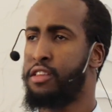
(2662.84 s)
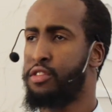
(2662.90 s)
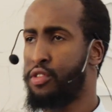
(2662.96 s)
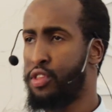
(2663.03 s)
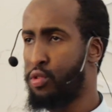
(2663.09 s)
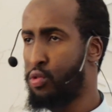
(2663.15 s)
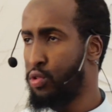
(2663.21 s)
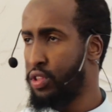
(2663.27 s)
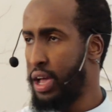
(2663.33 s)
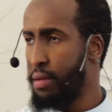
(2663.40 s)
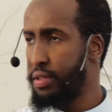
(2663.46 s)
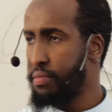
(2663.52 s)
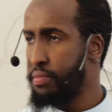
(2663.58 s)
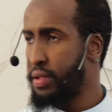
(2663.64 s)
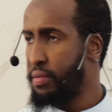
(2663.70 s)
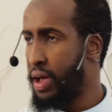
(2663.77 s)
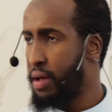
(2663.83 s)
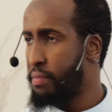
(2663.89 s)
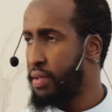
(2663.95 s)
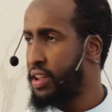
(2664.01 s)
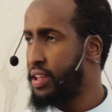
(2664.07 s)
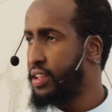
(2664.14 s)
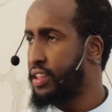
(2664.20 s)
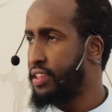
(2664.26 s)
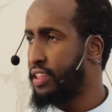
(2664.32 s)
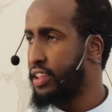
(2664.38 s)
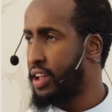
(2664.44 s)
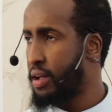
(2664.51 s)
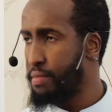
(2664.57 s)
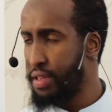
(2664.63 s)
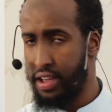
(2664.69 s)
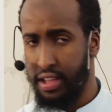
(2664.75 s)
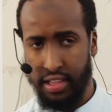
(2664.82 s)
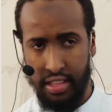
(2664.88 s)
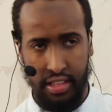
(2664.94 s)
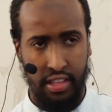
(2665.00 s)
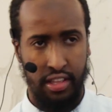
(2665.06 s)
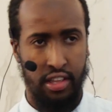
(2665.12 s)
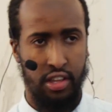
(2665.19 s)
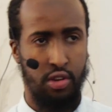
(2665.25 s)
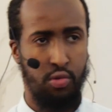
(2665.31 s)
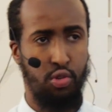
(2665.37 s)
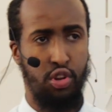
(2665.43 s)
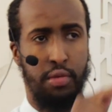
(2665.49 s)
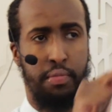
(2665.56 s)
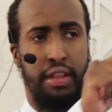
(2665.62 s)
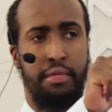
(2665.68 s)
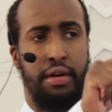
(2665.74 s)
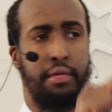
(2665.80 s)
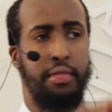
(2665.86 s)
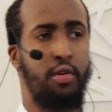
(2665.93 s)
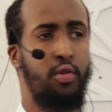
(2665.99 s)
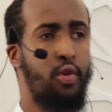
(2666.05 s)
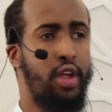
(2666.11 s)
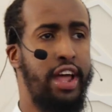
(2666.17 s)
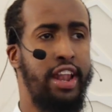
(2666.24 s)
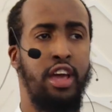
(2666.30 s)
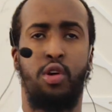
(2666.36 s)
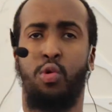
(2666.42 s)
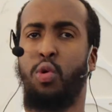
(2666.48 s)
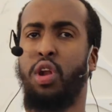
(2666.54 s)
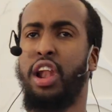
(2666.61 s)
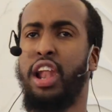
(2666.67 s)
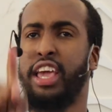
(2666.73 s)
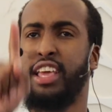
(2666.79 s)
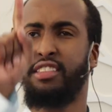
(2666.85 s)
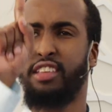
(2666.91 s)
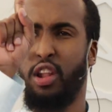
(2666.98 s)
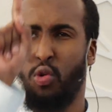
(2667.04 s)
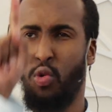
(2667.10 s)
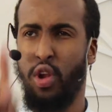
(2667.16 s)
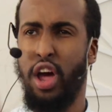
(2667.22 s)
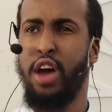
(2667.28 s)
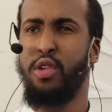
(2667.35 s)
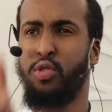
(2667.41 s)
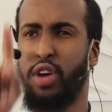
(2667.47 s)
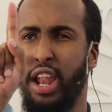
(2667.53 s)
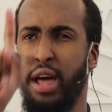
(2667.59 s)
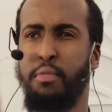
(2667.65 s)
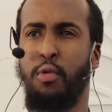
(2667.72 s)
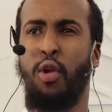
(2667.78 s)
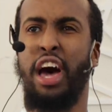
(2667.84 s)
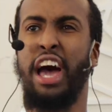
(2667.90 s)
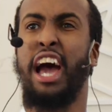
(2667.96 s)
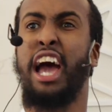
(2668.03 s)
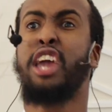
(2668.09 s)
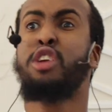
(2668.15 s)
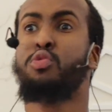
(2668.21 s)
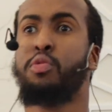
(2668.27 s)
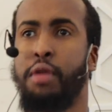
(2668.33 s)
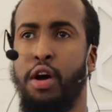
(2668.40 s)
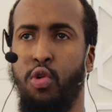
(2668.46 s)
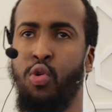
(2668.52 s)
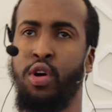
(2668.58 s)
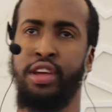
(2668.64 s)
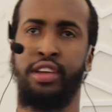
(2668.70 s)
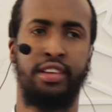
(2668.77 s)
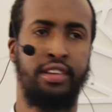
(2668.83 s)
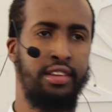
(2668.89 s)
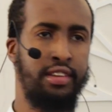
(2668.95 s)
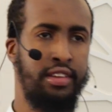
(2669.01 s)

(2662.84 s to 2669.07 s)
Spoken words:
So they called Ahmad ibn Hanbal. They said, come here. What do you believe about the Quran? Wallah, he said, Al-Quranu kalamullah, ghayru makhluq.